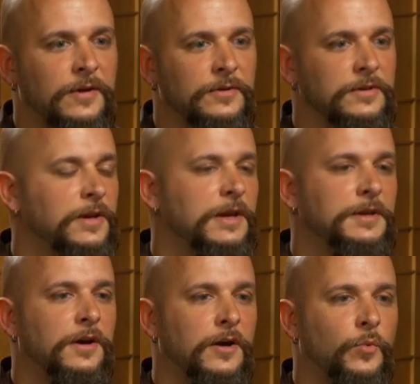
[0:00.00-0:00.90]
Or
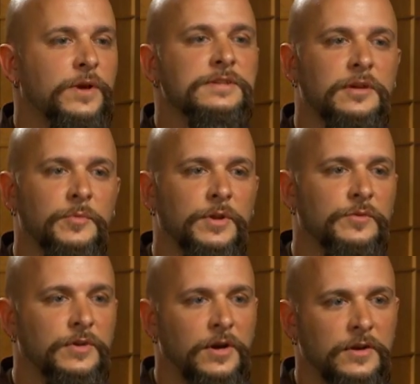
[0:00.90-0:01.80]
went to him in
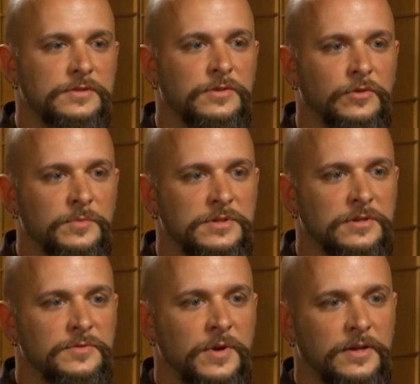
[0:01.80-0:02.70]
regards to your
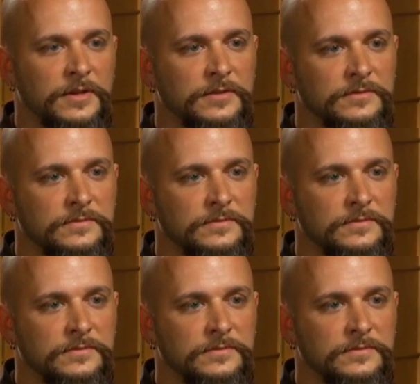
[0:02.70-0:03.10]
homosexuality?